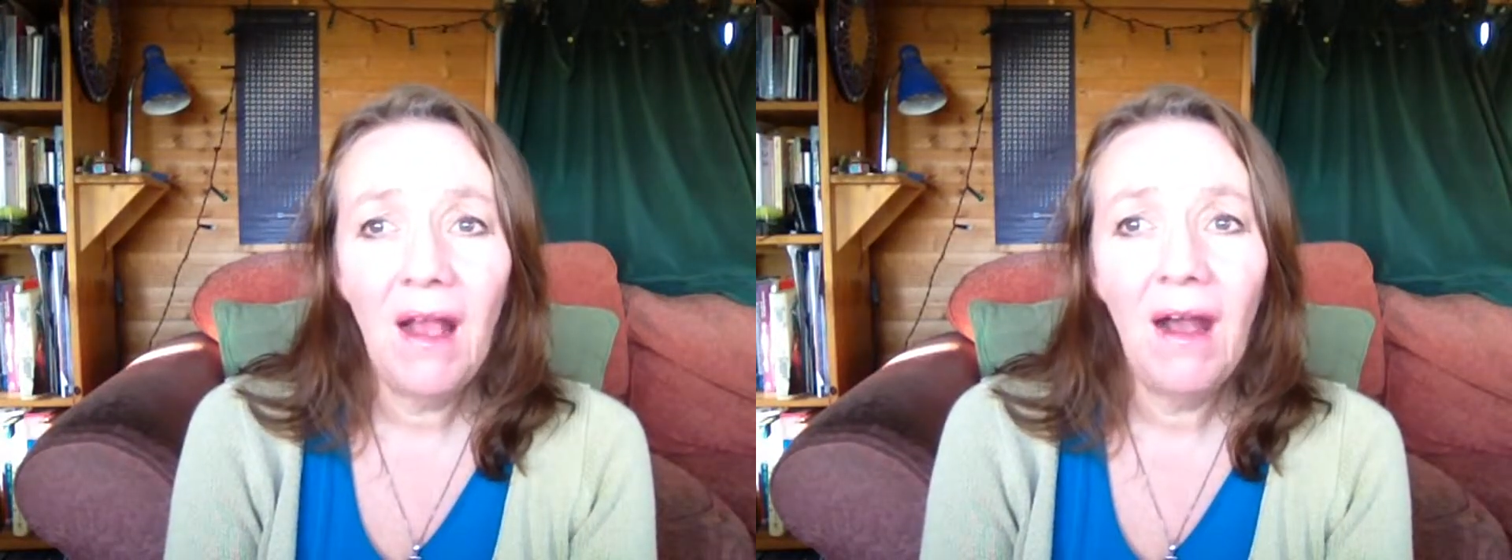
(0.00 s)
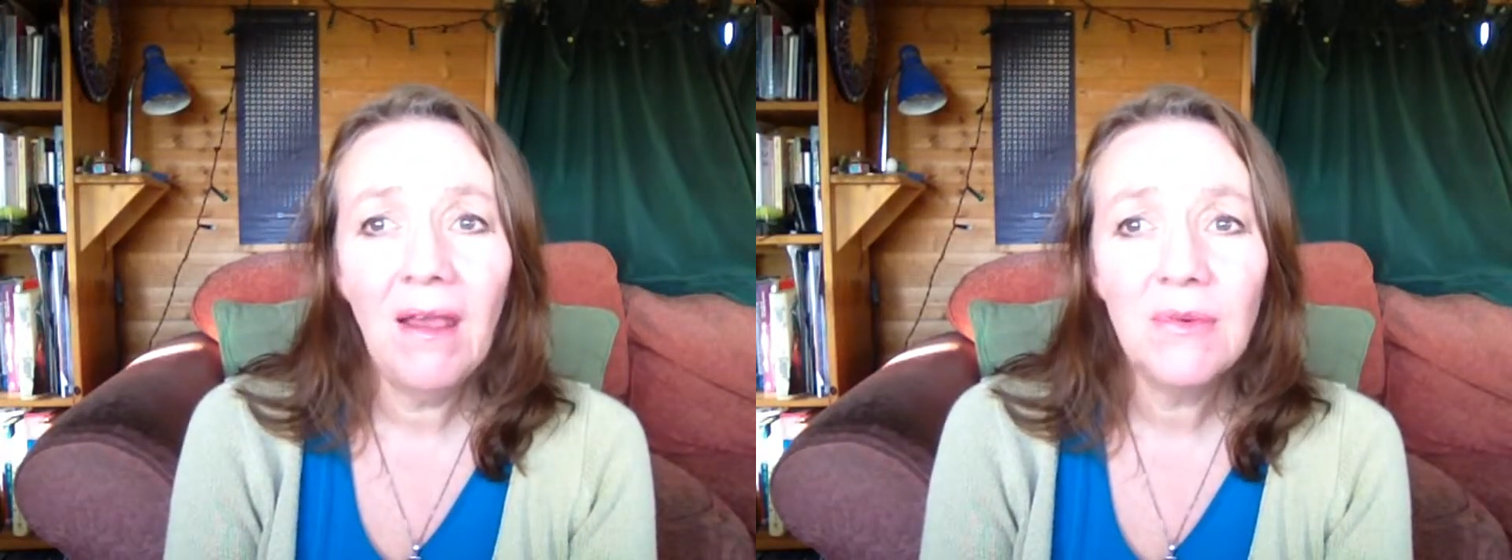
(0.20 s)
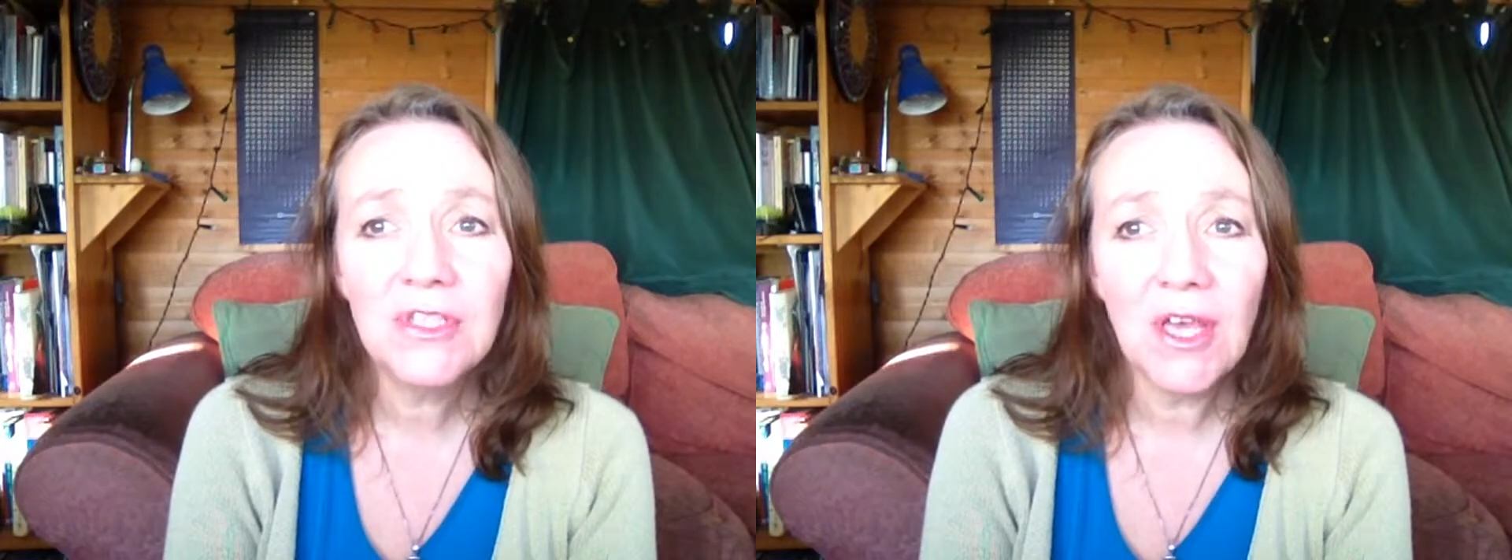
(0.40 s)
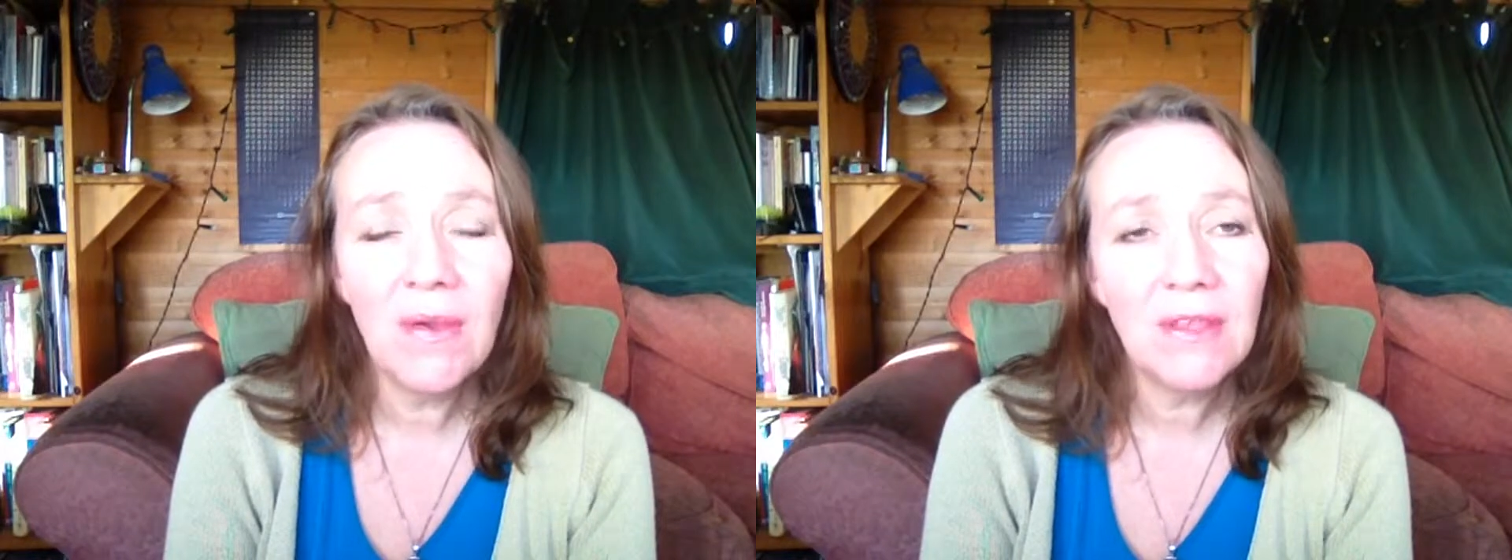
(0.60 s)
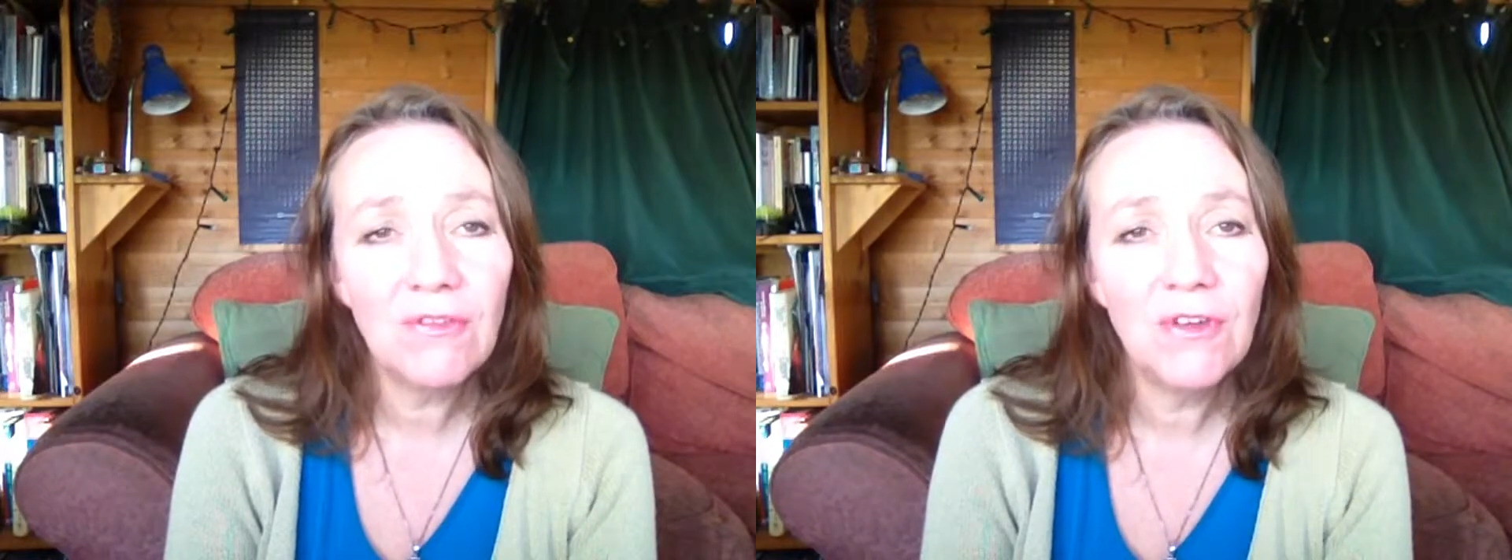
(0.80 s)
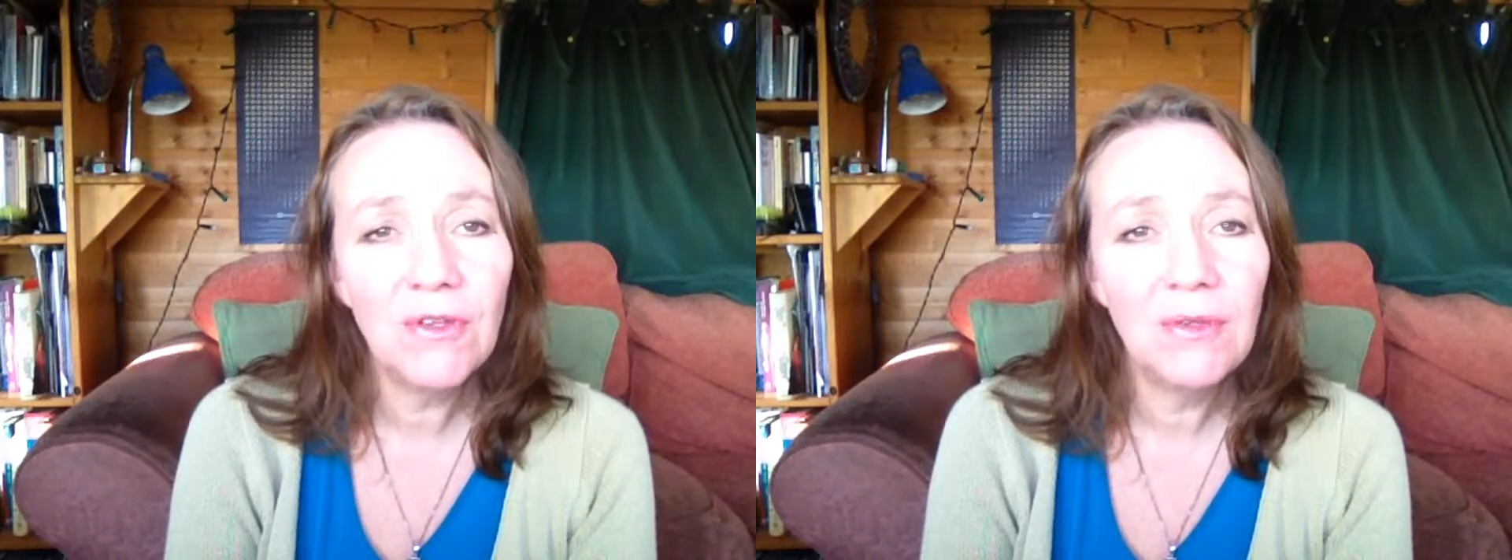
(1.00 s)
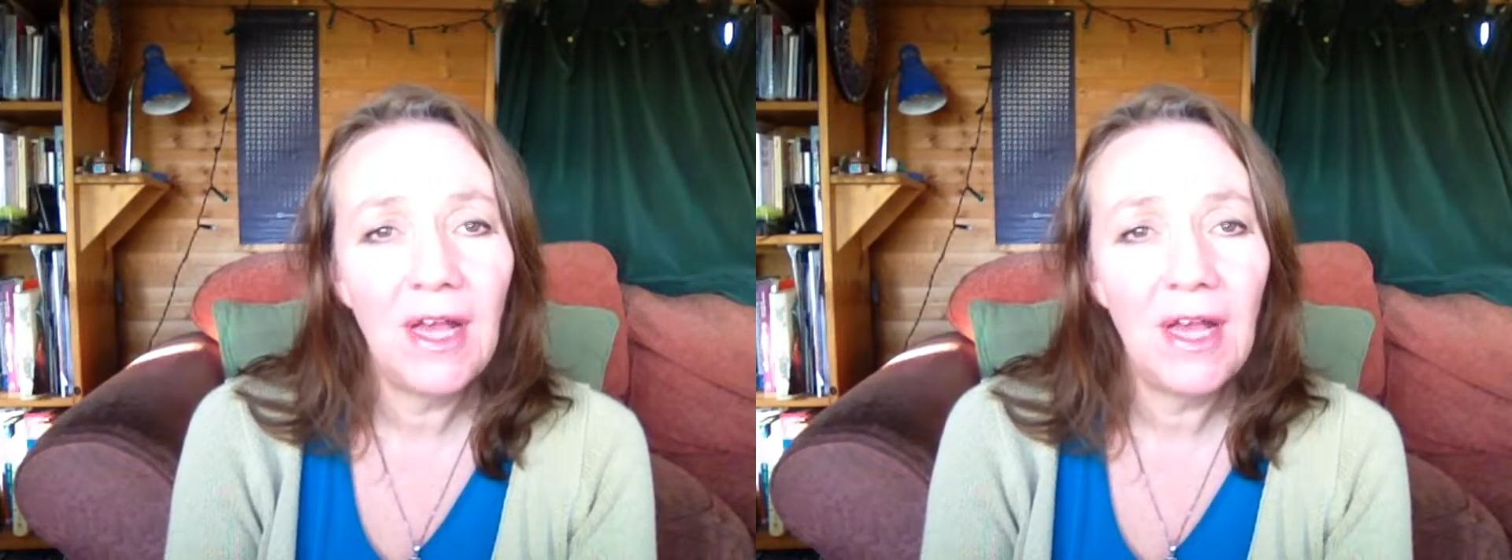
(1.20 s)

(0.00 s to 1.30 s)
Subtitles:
was going through